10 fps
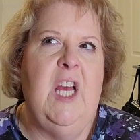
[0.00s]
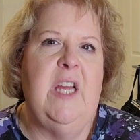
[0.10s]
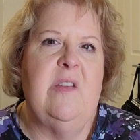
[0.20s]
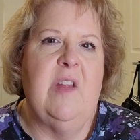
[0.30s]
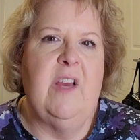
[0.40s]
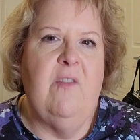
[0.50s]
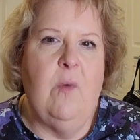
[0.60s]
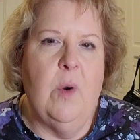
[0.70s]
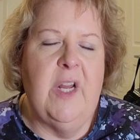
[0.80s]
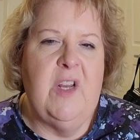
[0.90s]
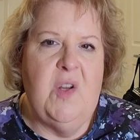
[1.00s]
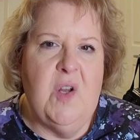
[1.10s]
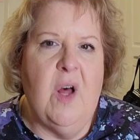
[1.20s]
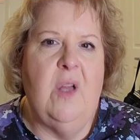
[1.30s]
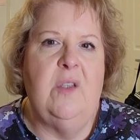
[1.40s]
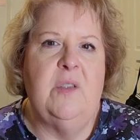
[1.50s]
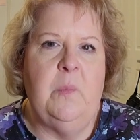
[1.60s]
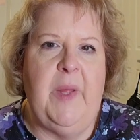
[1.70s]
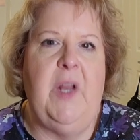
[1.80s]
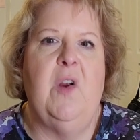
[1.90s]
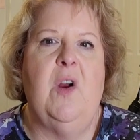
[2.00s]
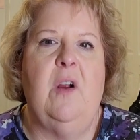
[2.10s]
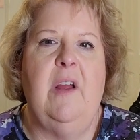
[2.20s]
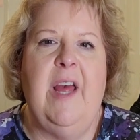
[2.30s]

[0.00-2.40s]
it's like $42 a meter,